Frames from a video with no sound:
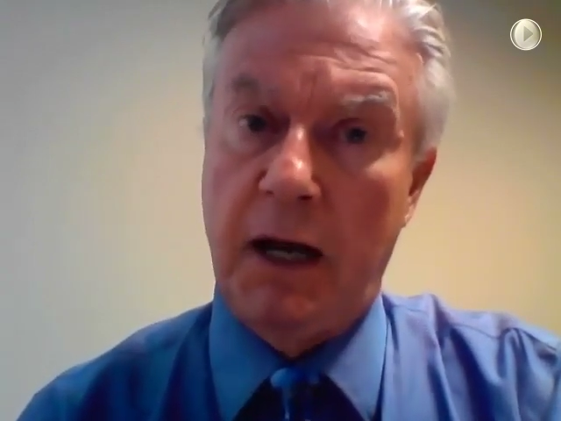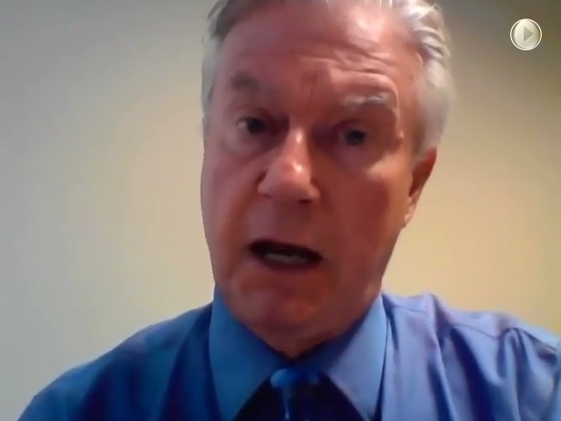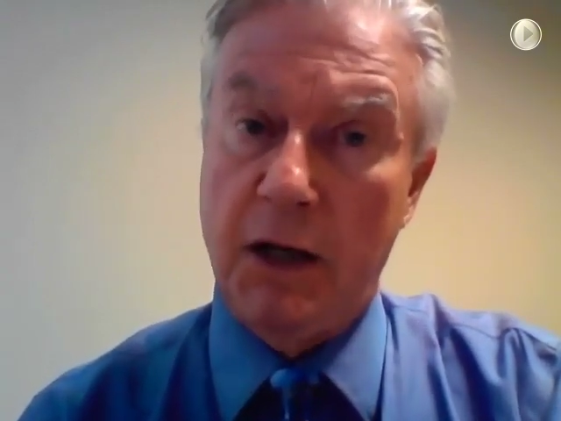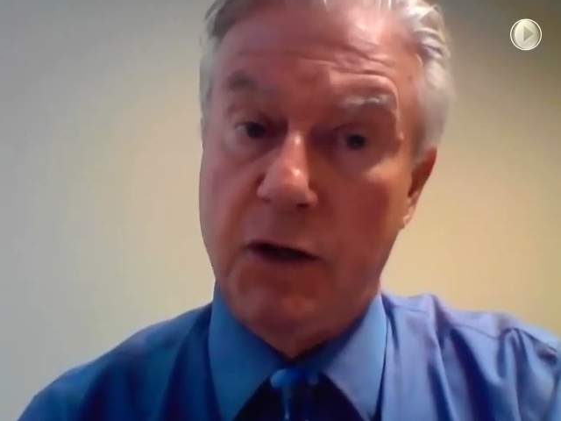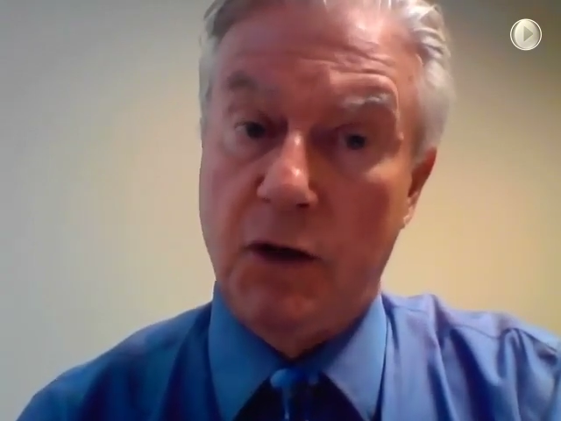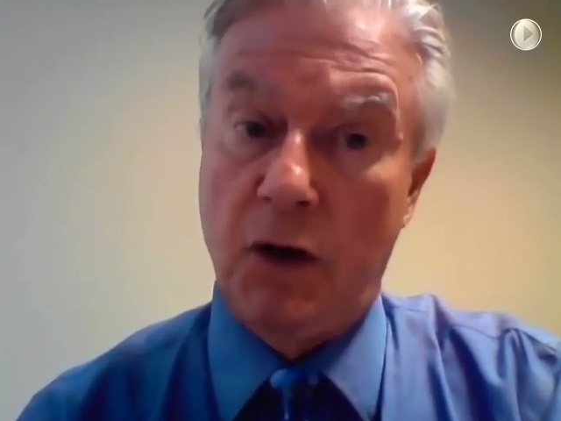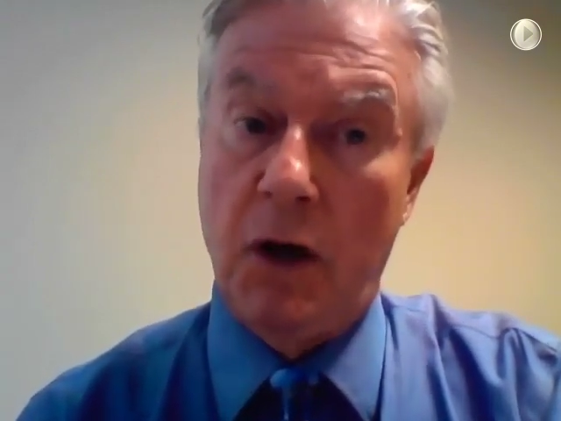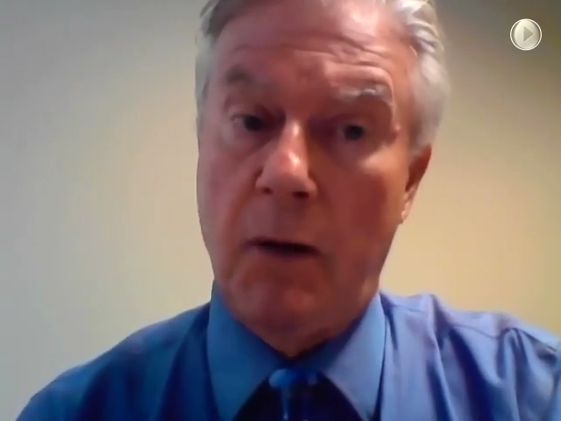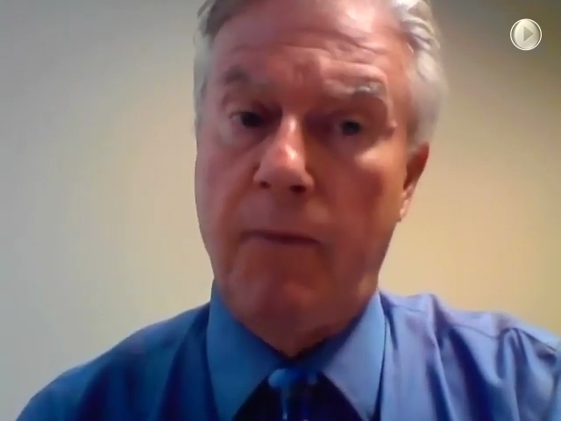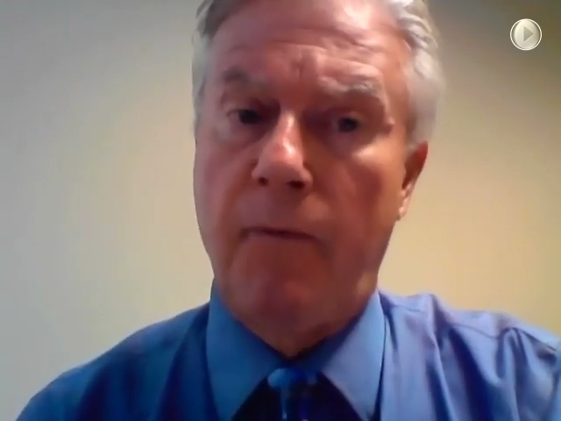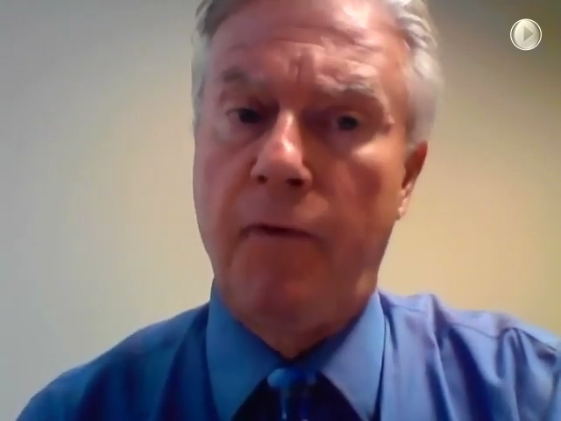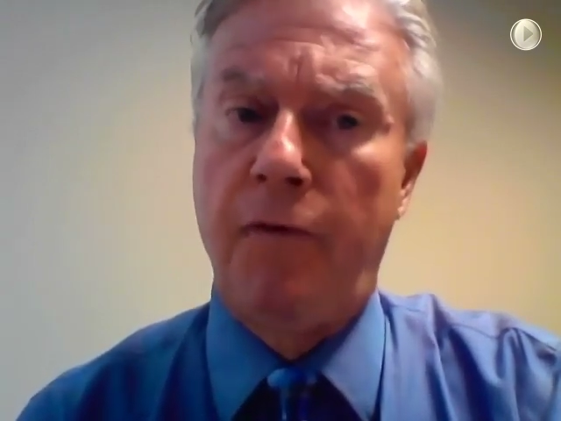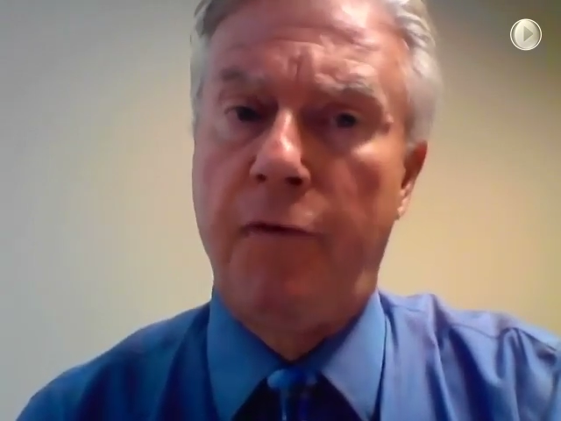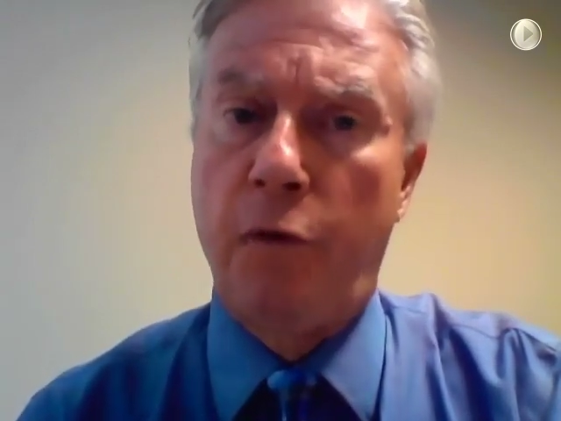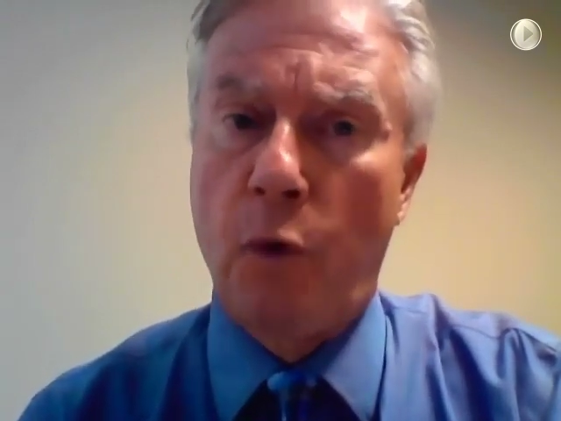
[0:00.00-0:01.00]
has gone
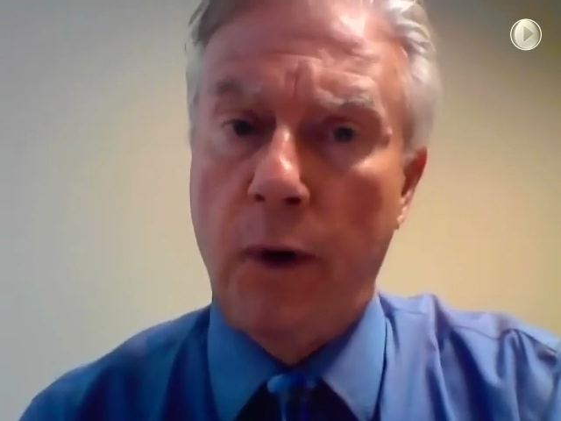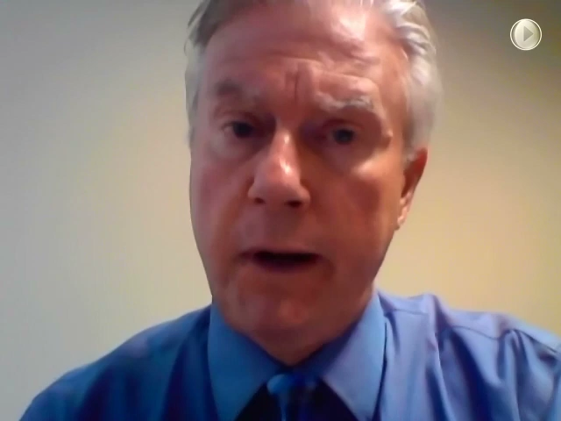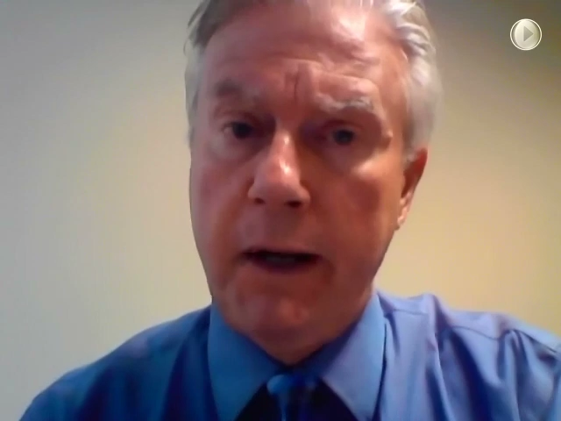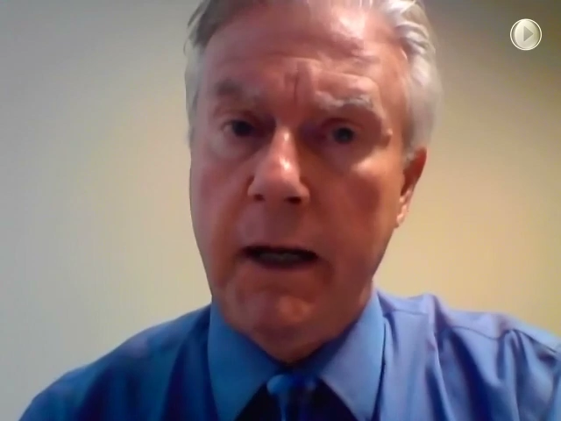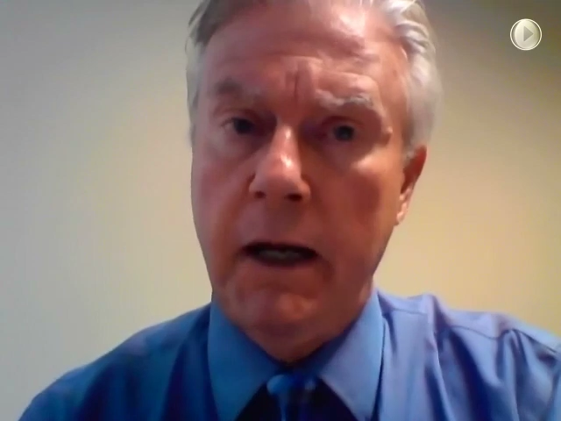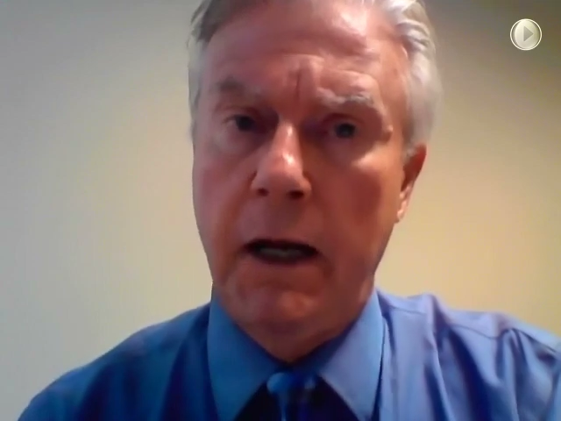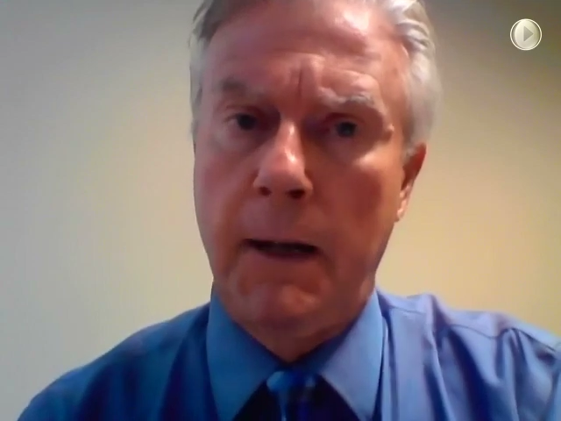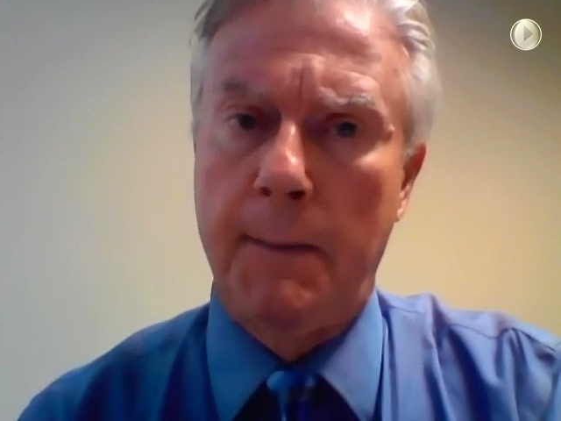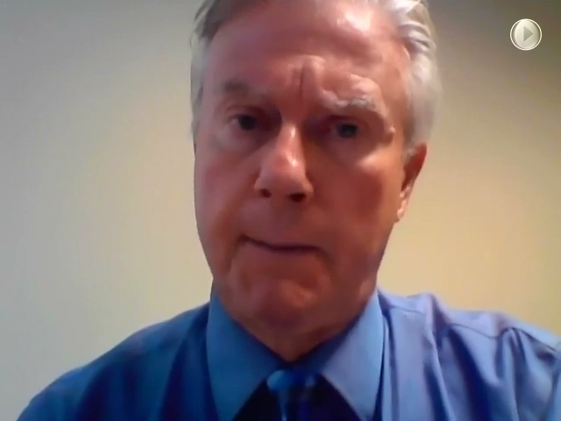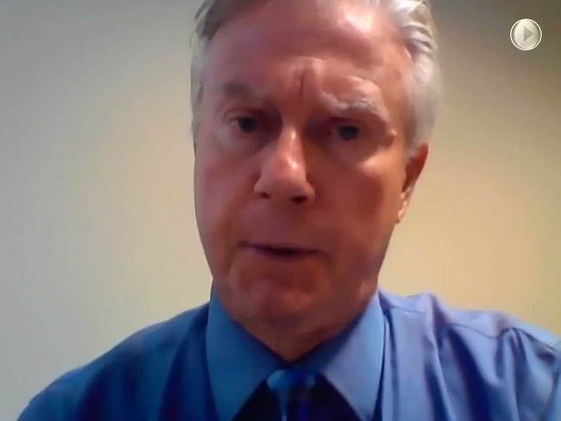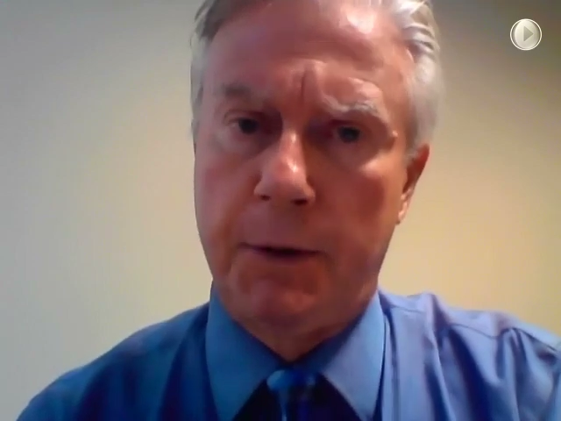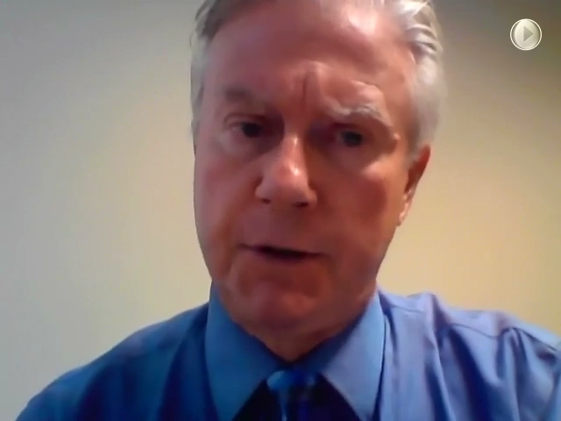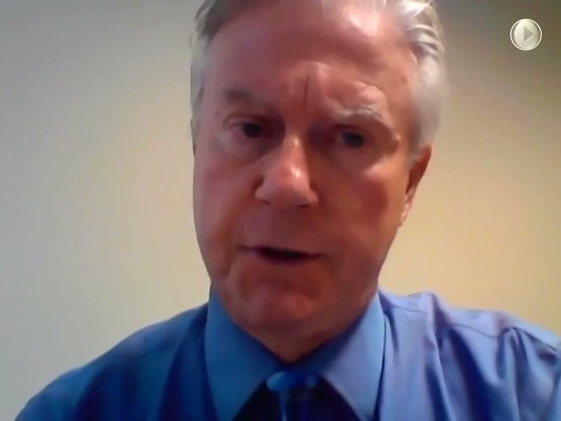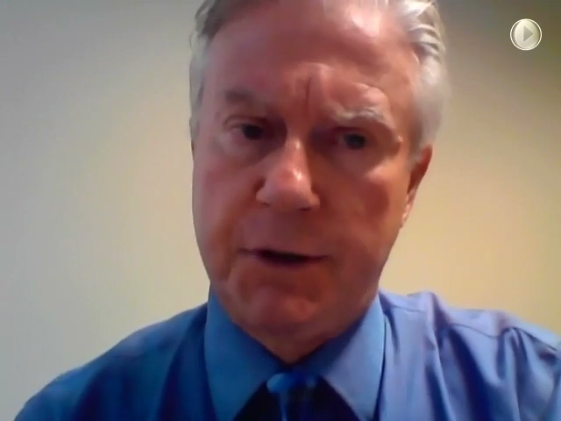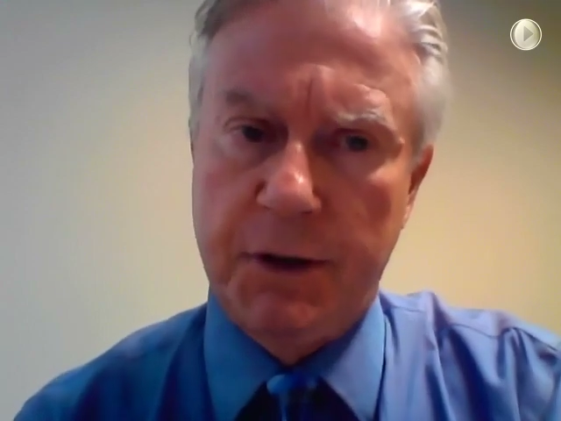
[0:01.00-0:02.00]
up forty
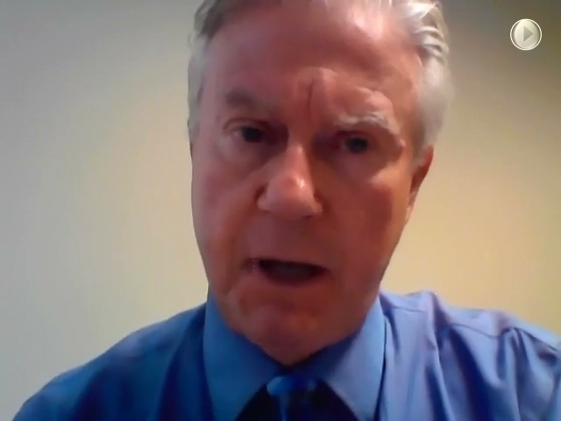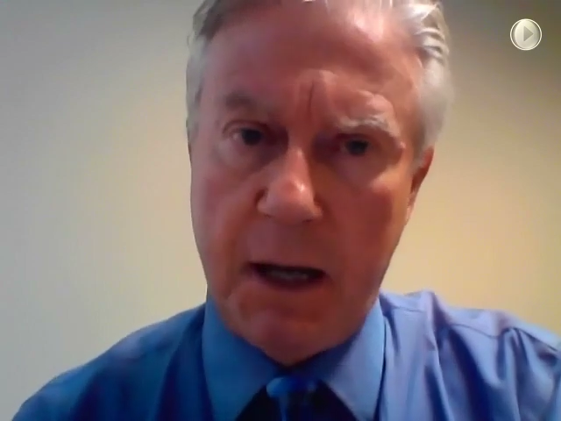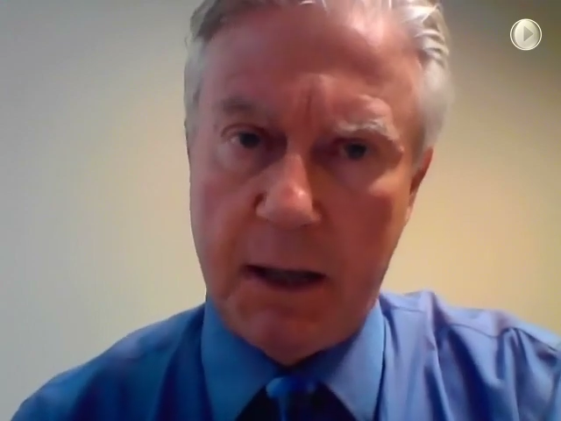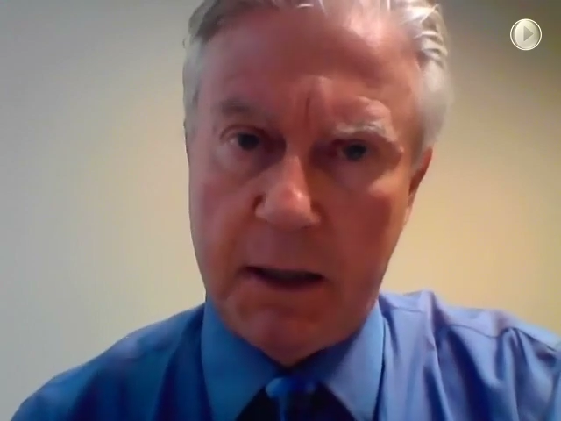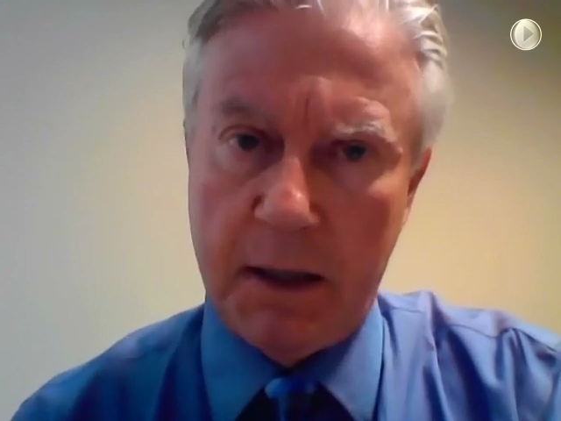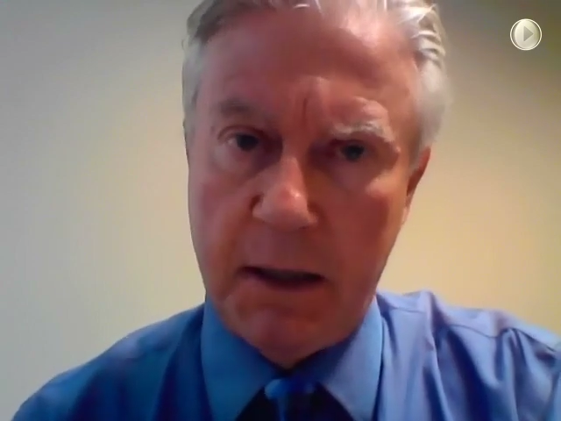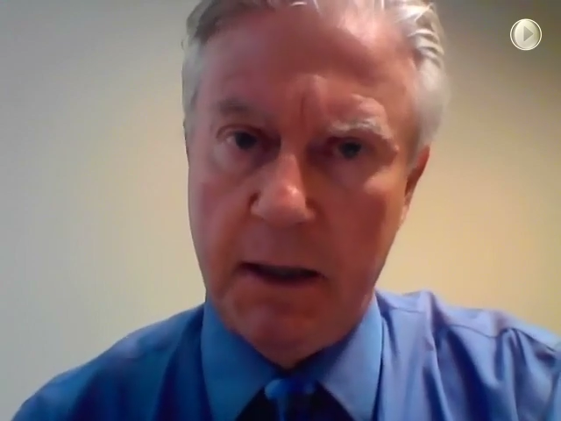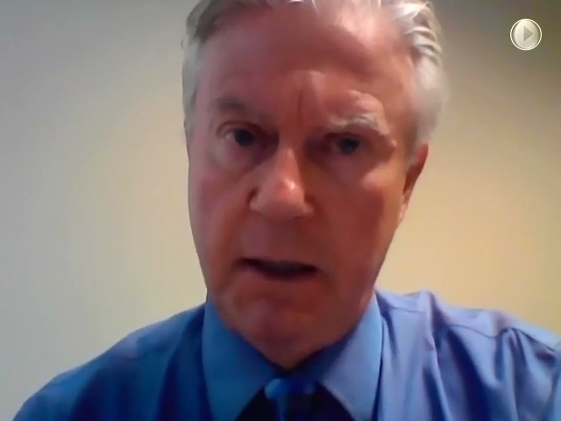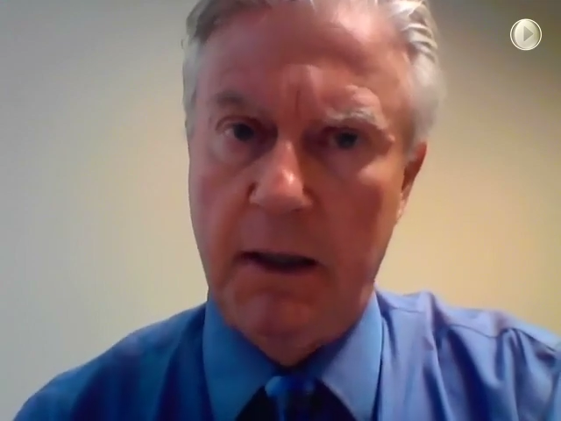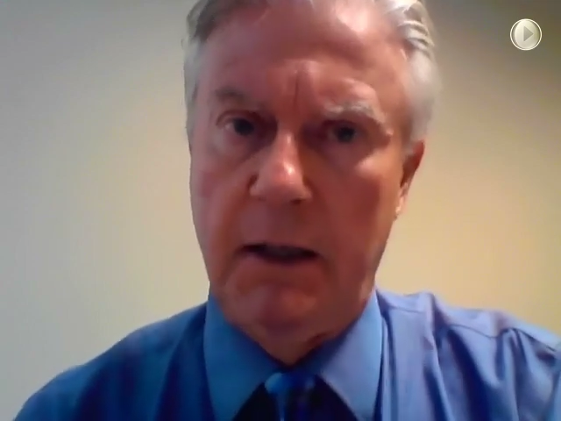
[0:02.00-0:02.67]
percent